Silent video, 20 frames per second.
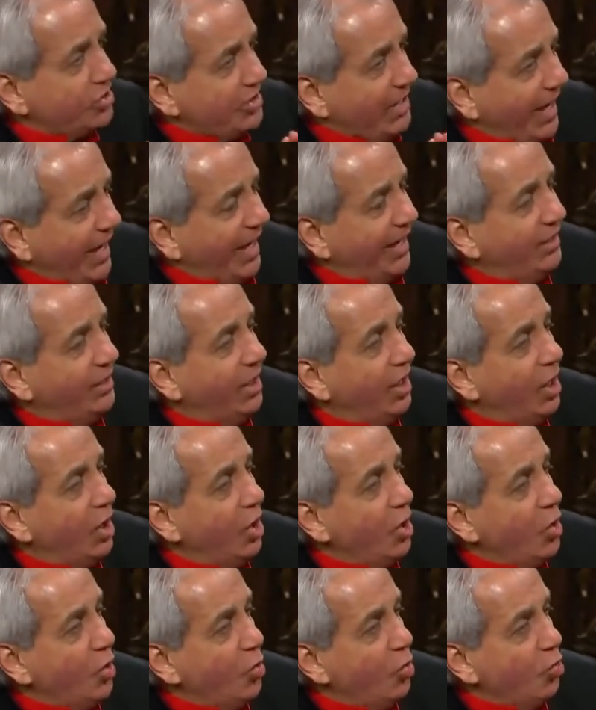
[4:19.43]
side
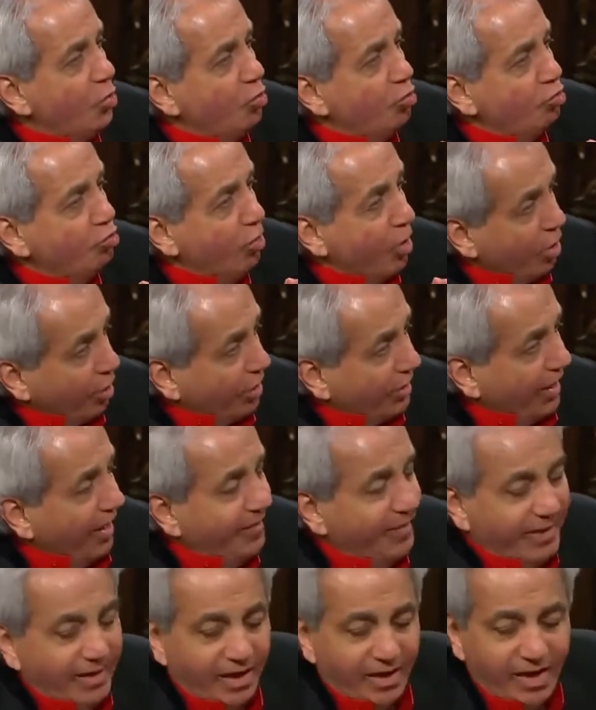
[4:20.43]
work? I
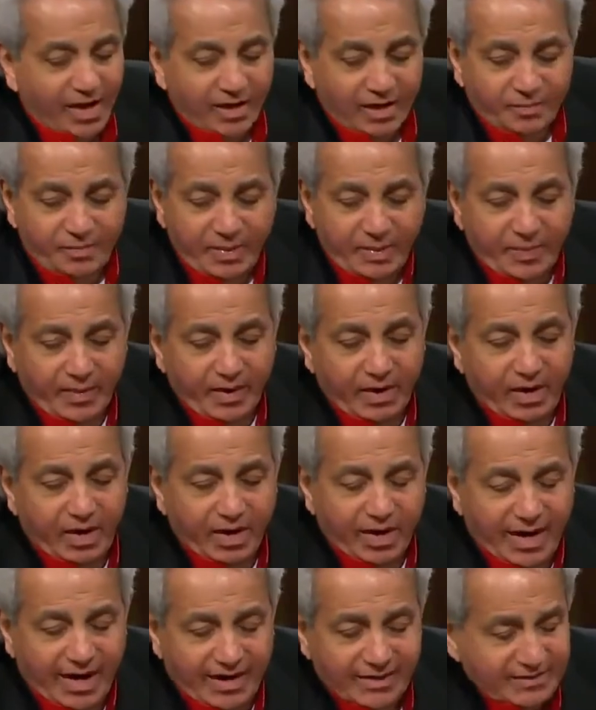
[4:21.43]
mean, a lot of people
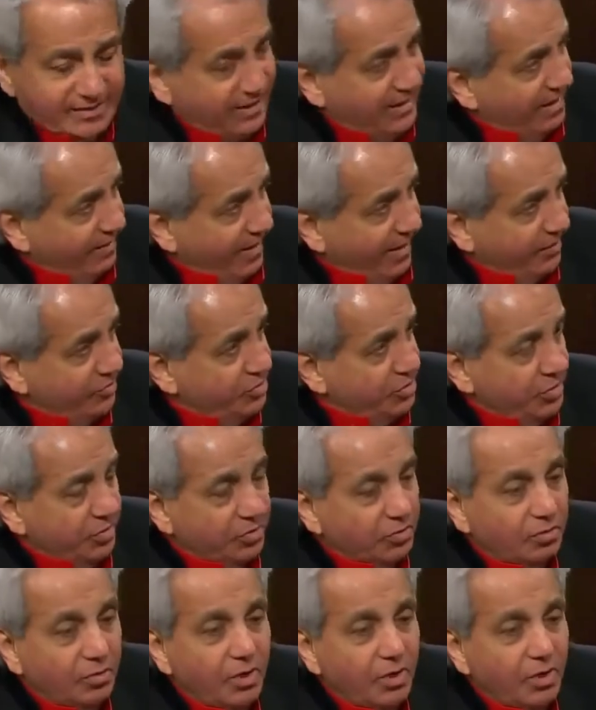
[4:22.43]
are asking about you.